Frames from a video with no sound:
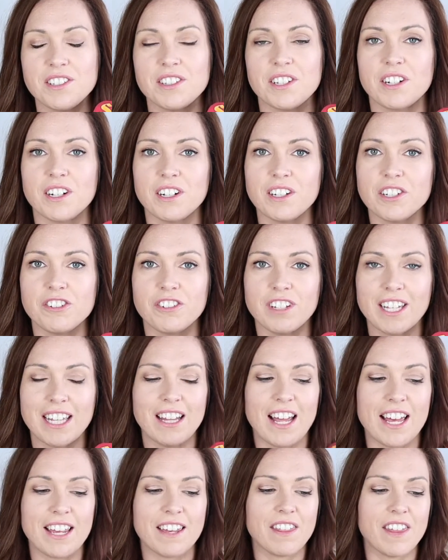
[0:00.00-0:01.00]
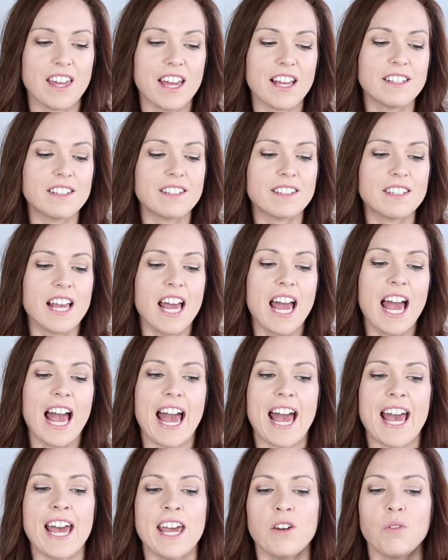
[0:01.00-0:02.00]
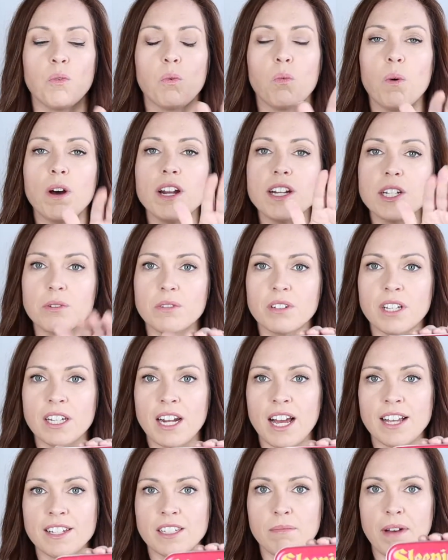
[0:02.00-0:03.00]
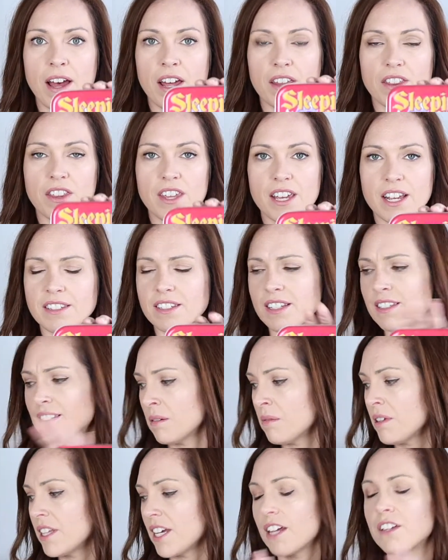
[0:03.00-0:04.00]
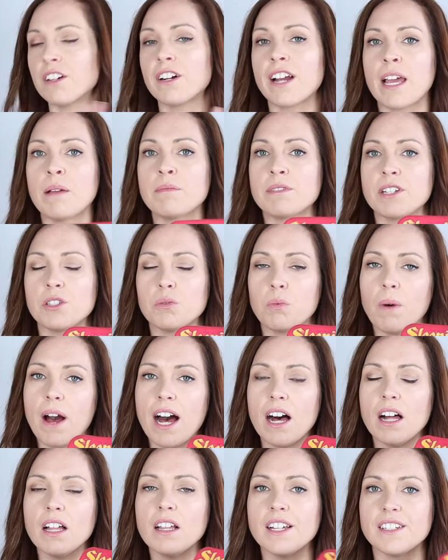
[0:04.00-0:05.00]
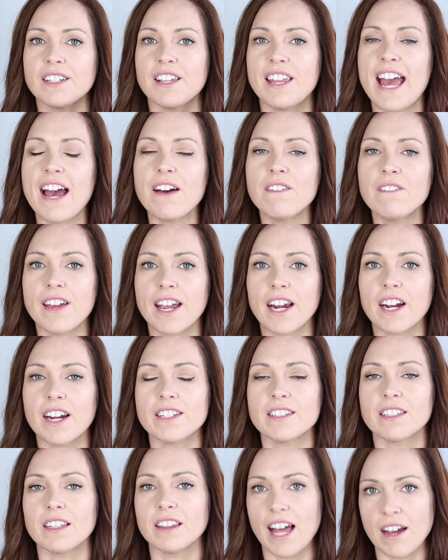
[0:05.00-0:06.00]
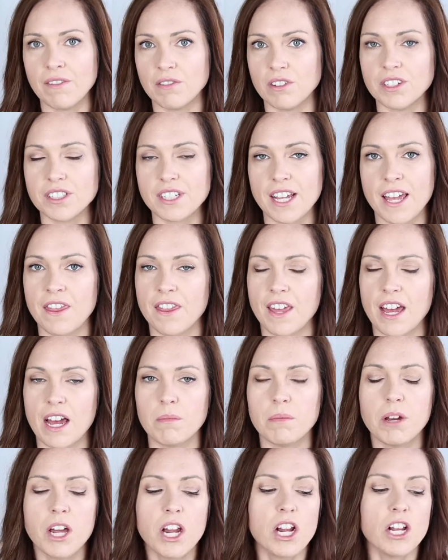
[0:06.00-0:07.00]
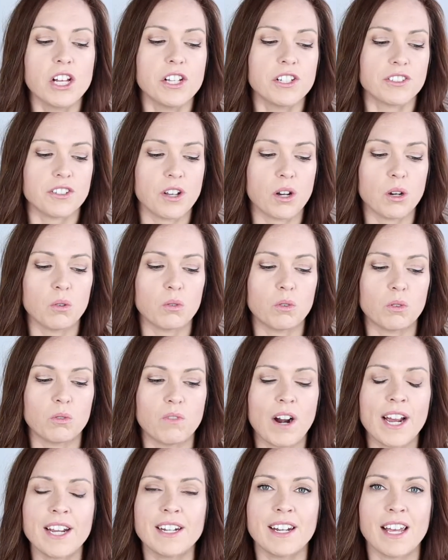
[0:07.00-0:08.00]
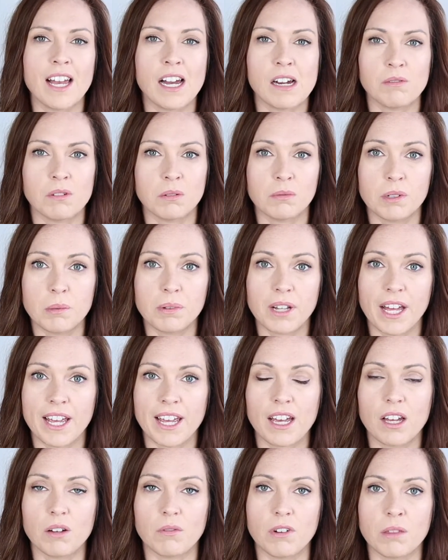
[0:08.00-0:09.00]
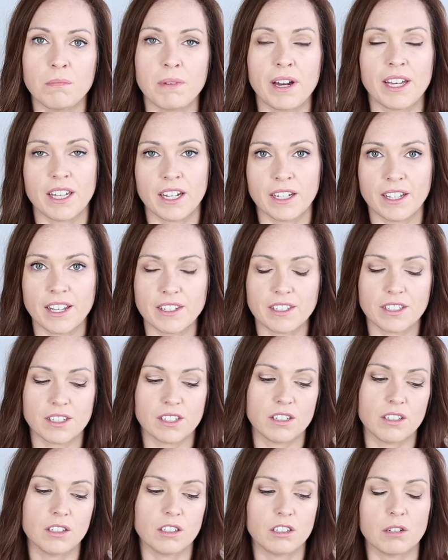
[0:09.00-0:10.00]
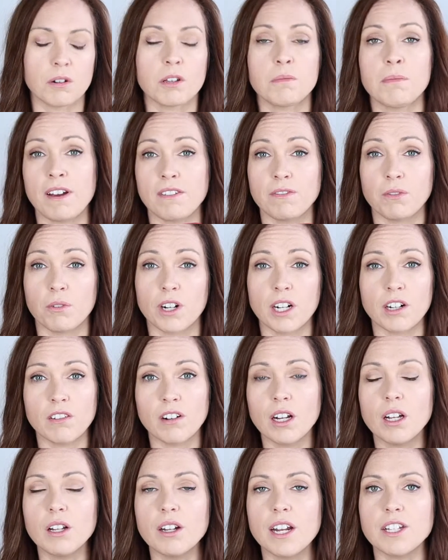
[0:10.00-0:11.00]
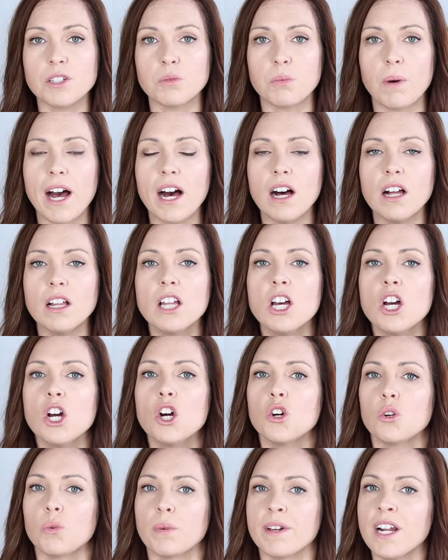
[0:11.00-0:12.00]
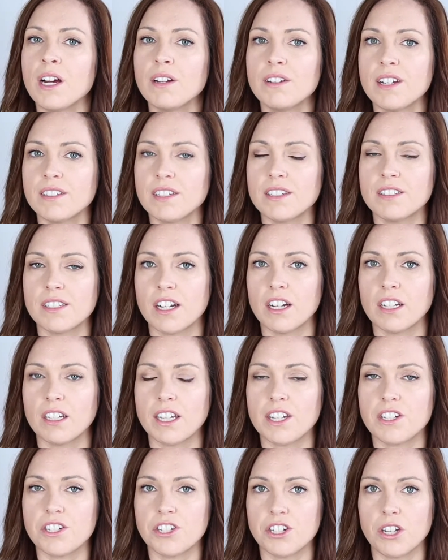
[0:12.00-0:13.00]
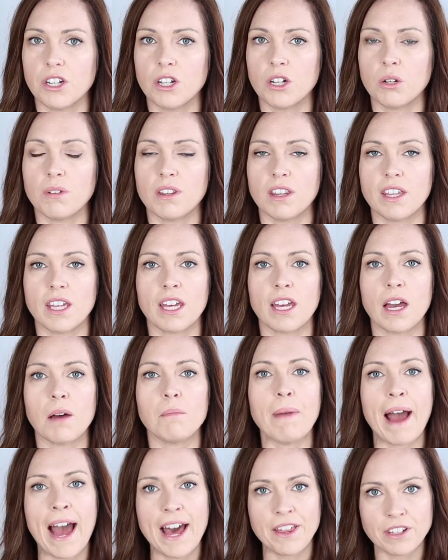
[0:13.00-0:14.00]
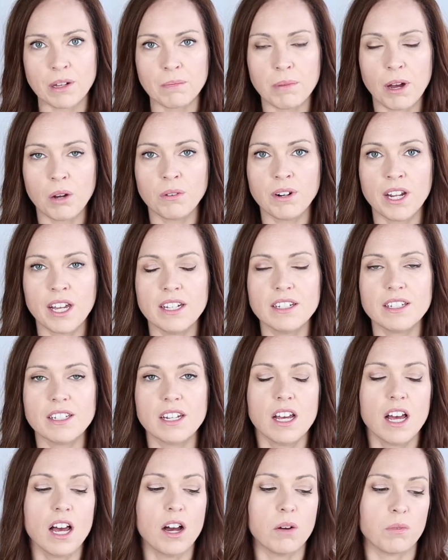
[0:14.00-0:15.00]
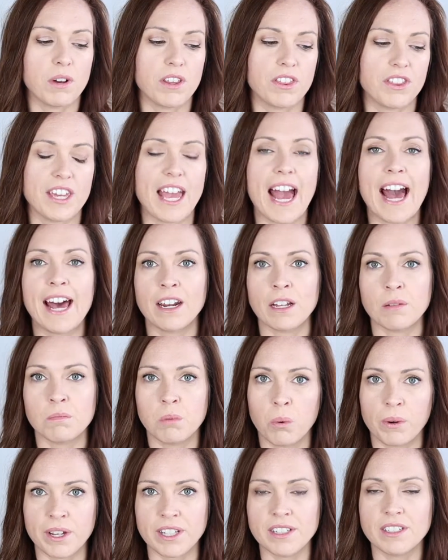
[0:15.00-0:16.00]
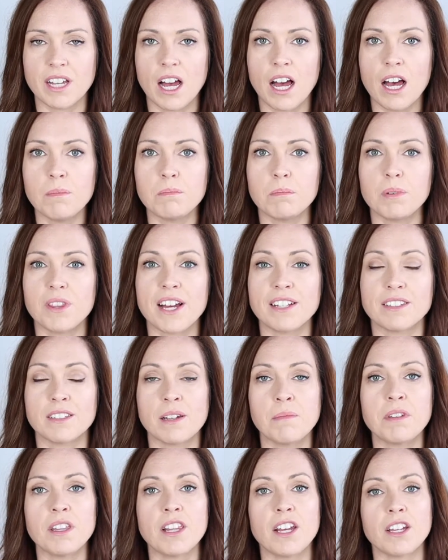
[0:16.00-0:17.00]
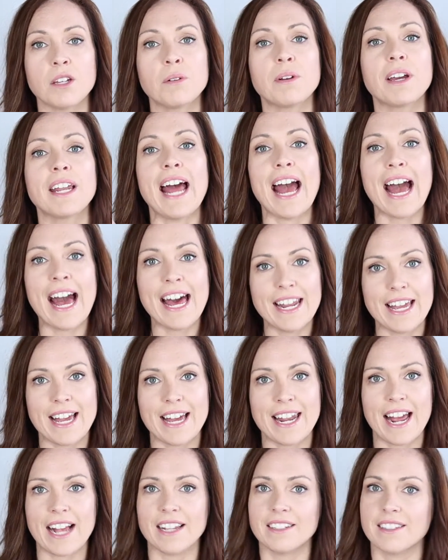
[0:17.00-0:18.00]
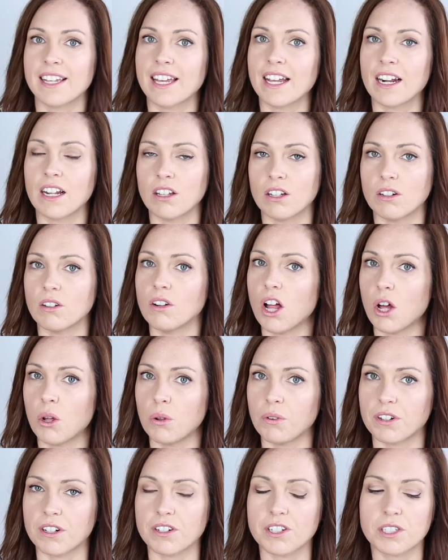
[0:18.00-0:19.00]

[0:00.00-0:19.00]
The girls really like this. And what is really nice about this and some of the other games as well is that they have various levels in them. So right now when we play it with my youngest or with my 4-year-old as well, we don't necessarily do the math component with the adding points up, but that's something that you can add in as they get a little older.